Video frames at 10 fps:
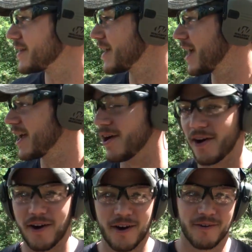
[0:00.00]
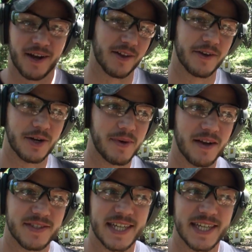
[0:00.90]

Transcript: They are regular earmuffs,